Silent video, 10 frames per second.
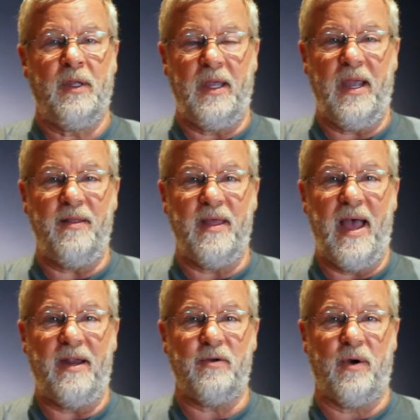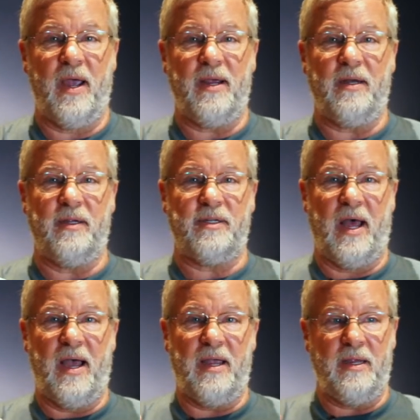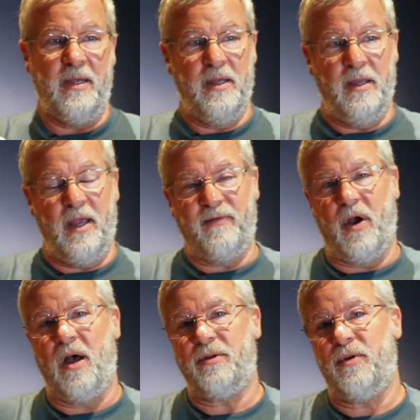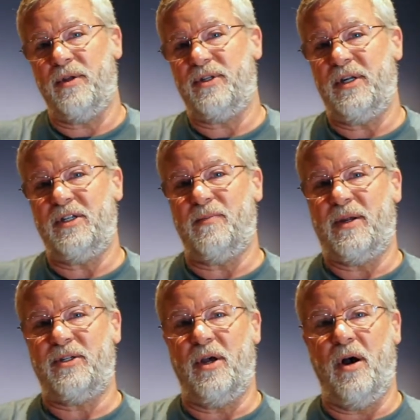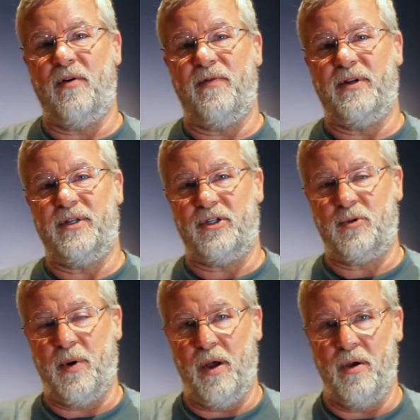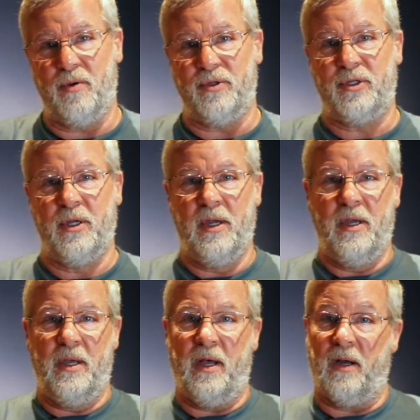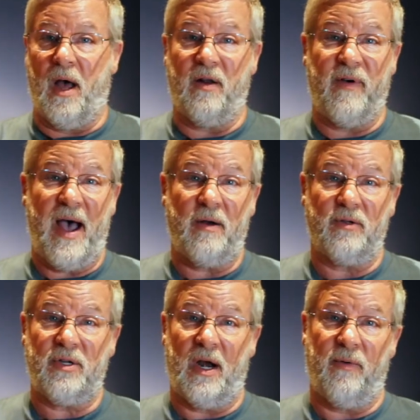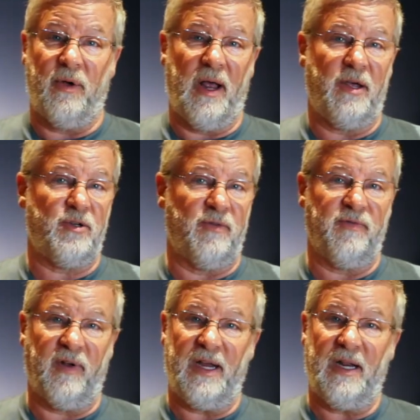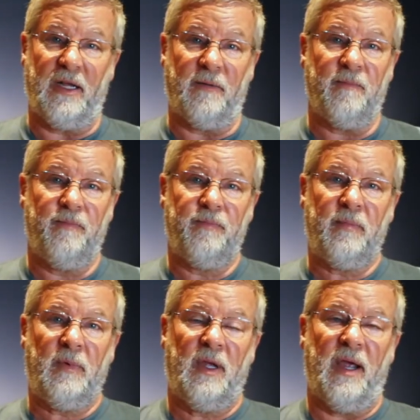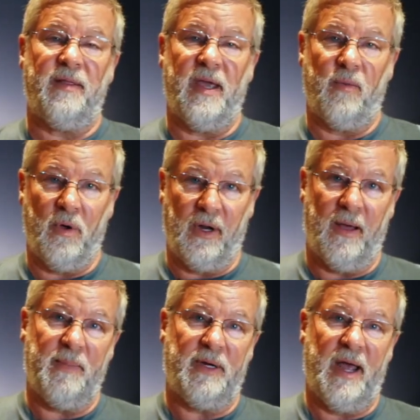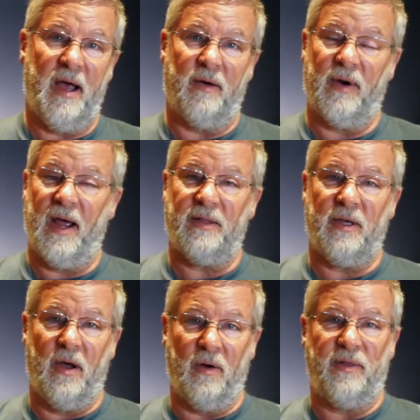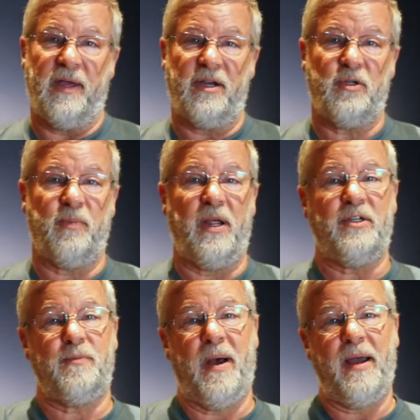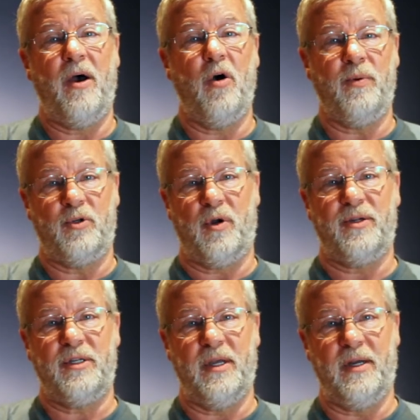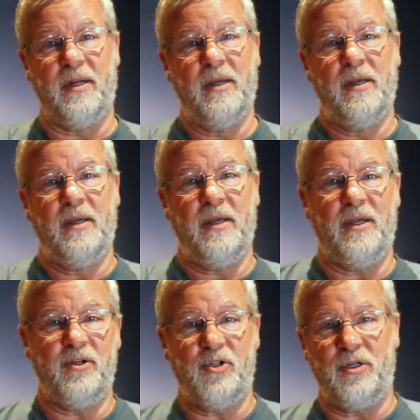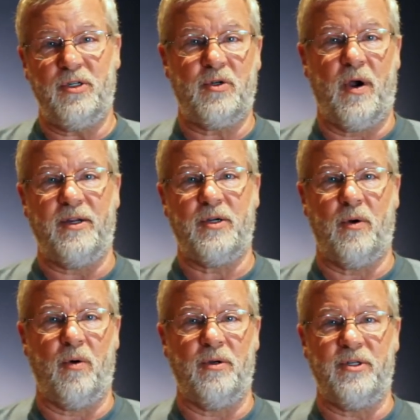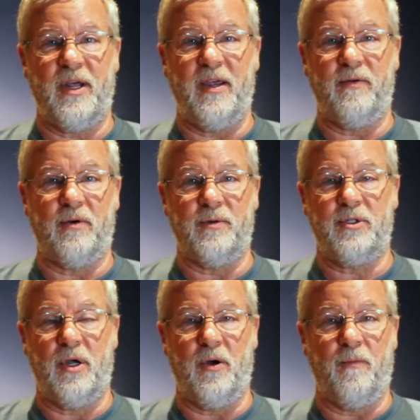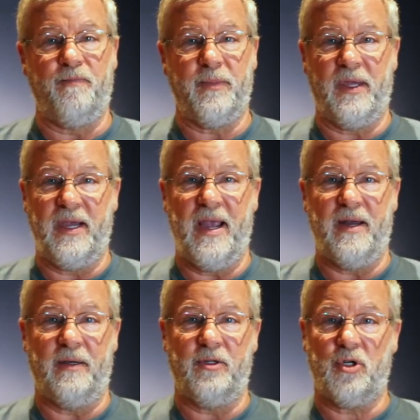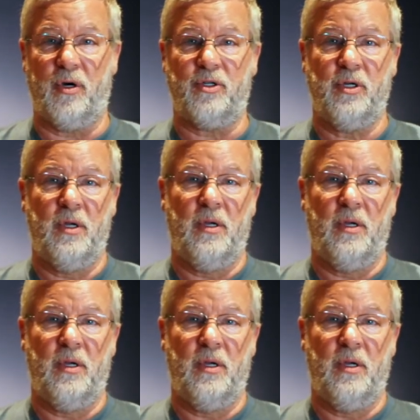in that, right? As I have gone through this season myself, it has exposed a lot of idols that I realize are fleeting, and they will let me down, right? The only thing I should place my hope and trust in is Jesus Christ, our Lord and Savior. So again, church,